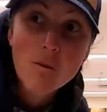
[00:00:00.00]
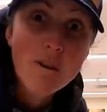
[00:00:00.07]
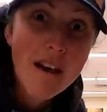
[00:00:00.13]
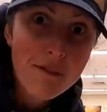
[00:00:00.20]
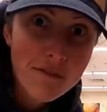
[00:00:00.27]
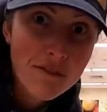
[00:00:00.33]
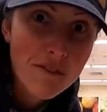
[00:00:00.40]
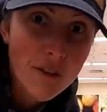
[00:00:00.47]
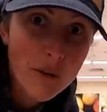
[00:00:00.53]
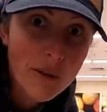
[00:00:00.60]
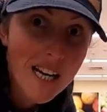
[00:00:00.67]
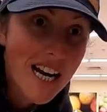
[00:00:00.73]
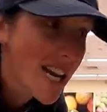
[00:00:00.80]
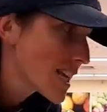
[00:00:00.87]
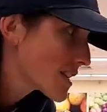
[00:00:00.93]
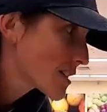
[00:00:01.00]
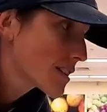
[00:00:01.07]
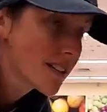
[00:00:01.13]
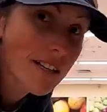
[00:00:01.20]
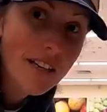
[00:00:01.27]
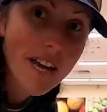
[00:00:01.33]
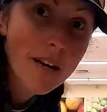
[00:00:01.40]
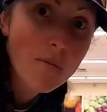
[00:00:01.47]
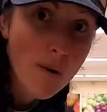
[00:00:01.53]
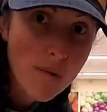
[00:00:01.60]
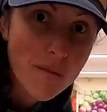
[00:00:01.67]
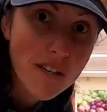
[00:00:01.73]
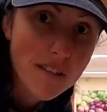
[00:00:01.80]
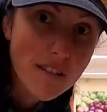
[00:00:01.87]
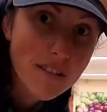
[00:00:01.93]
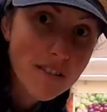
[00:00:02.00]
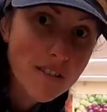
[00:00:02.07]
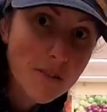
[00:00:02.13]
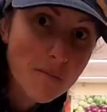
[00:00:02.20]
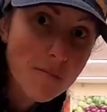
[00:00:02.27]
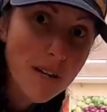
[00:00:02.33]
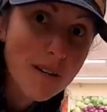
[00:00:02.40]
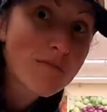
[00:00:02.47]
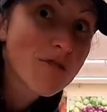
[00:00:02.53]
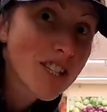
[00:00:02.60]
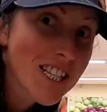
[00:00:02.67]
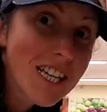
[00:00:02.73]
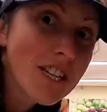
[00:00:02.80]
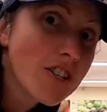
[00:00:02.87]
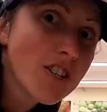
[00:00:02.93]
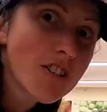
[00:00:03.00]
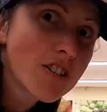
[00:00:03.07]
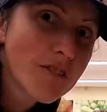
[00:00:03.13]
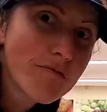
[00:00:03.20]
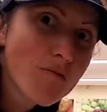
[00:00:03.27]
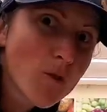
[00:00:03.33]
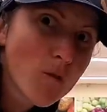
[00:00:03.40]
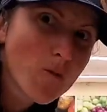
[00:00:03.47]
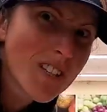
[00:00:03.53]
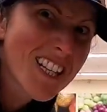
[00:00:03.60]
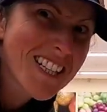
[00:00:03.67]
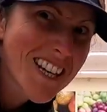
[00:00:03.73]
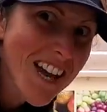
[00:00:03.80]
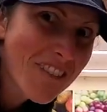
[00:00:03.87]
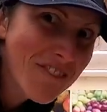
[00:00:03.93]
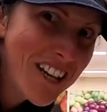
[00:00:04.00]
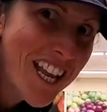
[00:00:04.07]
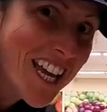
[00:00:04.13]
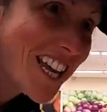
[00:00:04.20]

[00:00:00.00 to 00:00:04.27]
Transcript: who loves following a list and a one-way system and procedures and rules, is loving